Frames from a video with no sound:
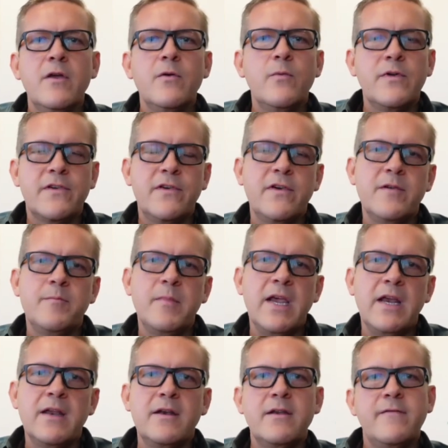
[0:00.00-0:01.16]
which could
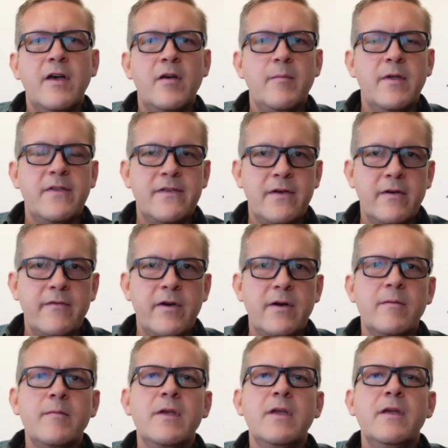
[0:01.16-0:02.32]
mean a development
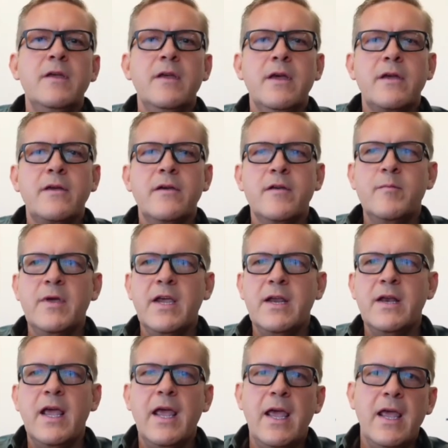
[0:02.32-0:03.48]
server, it could
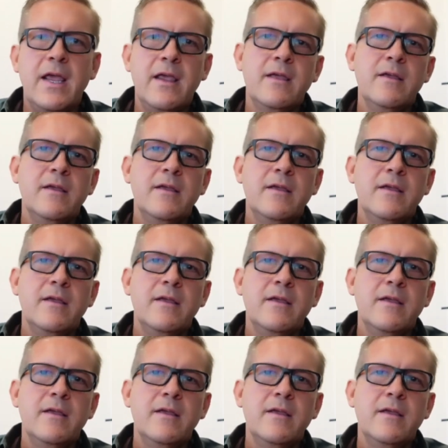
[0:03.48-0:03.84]
mean a